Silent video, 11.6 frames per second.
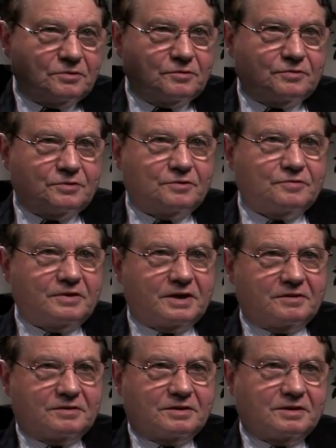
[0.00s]
4,
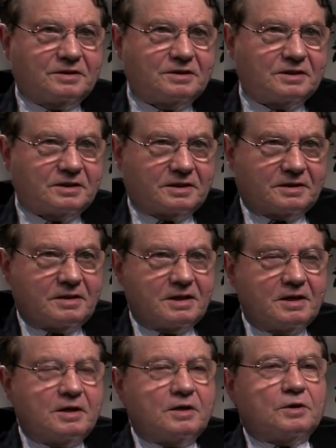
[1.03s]
5, etc.
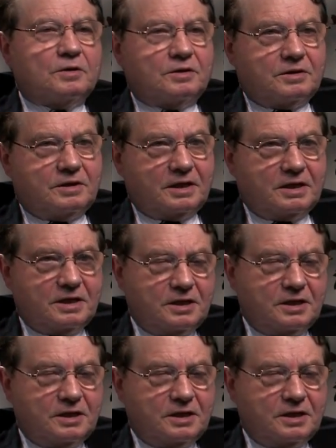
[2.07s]
Taking